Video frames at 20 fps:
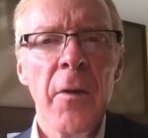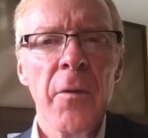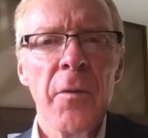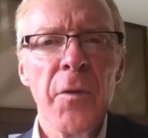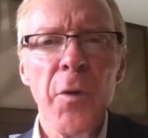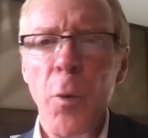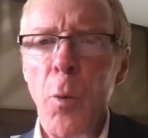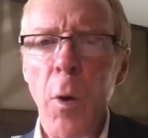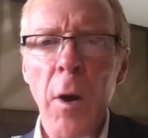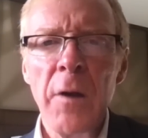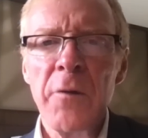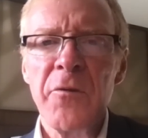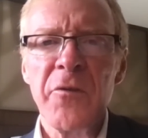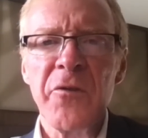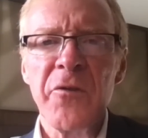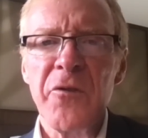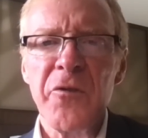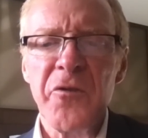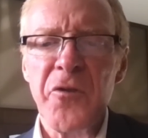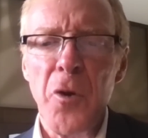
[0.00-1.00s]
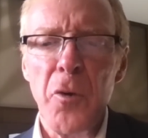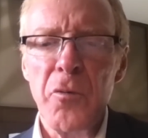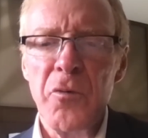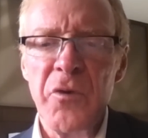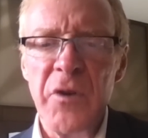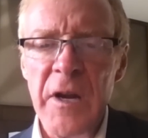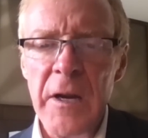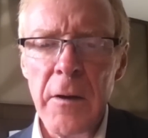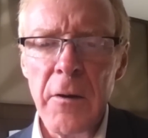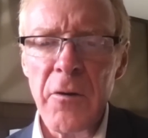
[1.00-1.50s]
the ones so
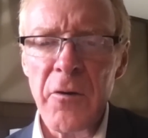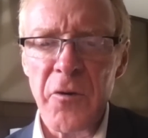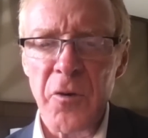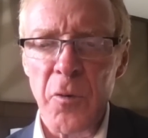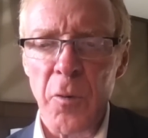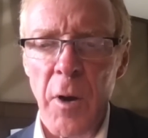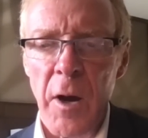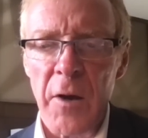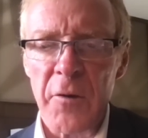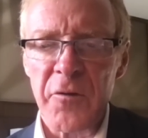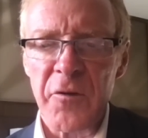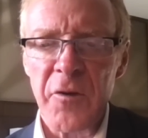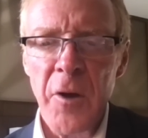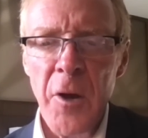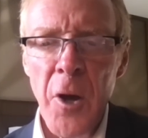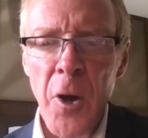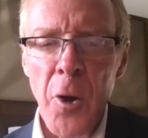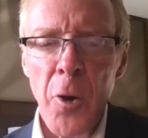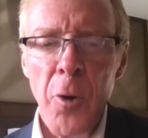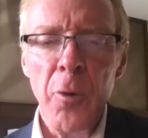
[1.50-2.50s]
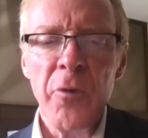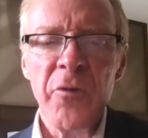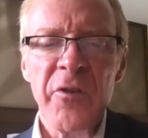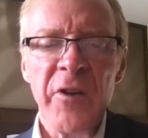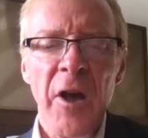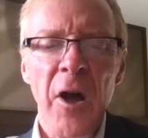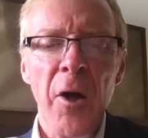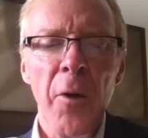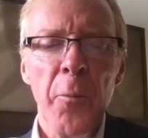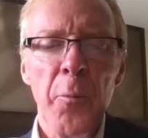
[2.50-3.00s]
dear to us, whose
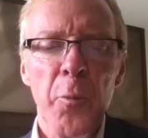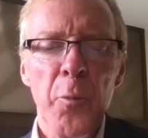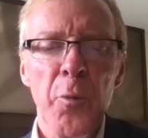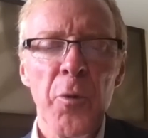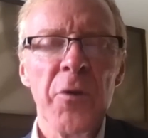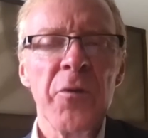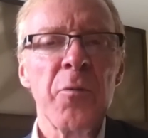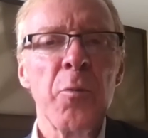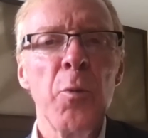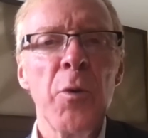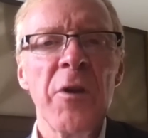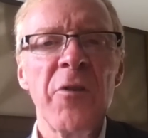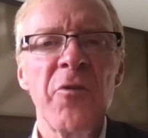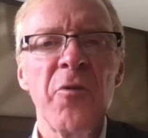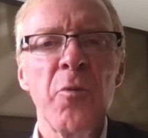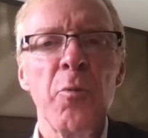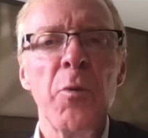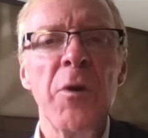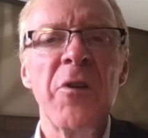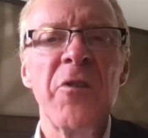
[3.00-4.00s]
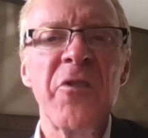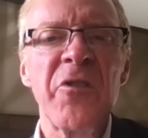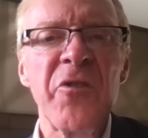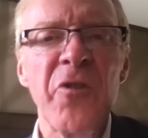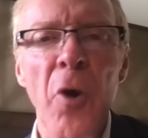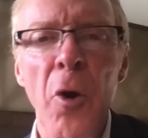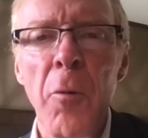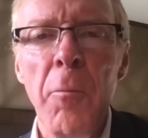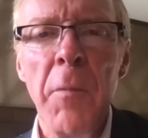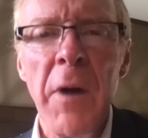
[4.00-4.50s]
help with which we
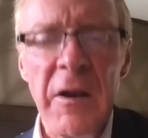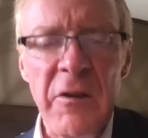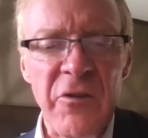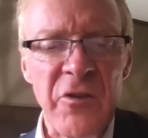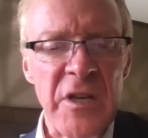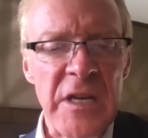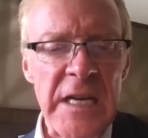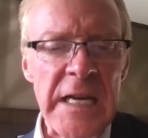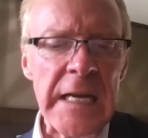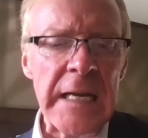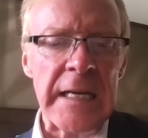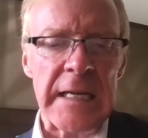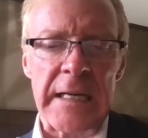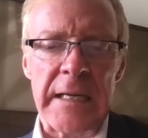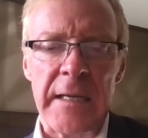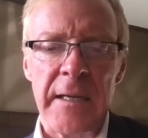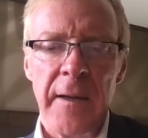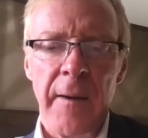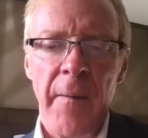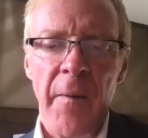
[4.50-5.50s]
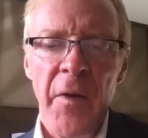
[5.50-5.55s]
so much needed.